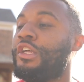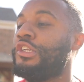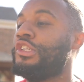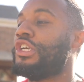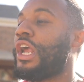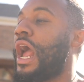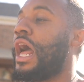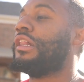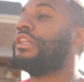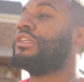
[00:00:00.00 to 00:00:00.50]

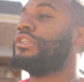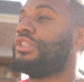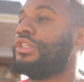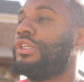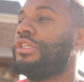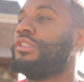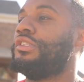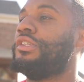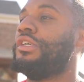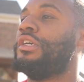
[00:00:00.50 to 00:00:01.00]
Challenge
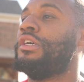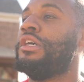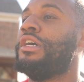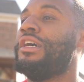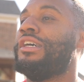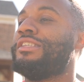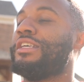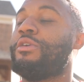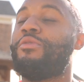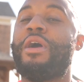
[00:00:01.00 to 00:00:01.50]
is,
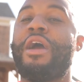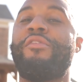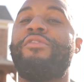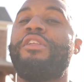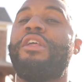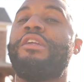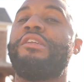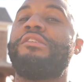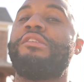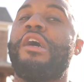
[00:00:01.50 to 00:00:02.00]
is I don't have
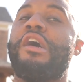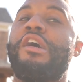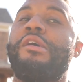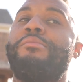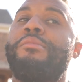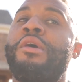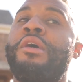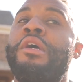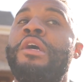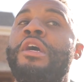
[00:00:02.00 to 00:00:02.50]
a lot of
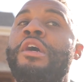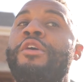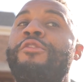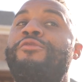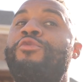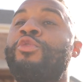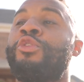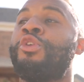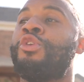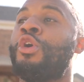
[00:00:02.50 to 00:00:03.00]
time
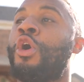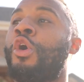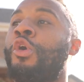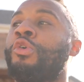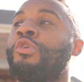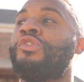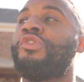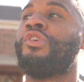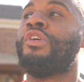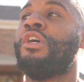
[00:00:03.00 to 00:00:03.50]
for the
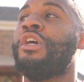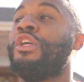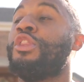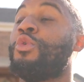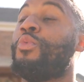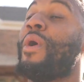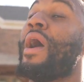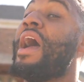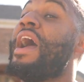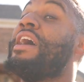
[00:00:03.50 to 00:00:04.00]
dogs
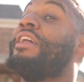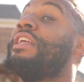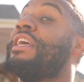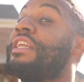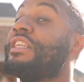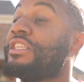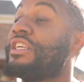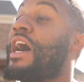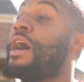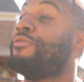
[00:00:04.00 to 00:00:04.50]
the way I had
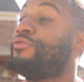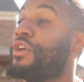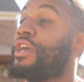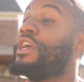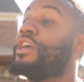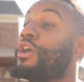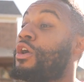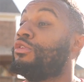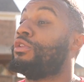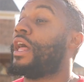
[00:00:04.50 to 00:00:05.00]
time for
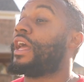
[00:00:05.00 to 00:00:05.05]
Ego.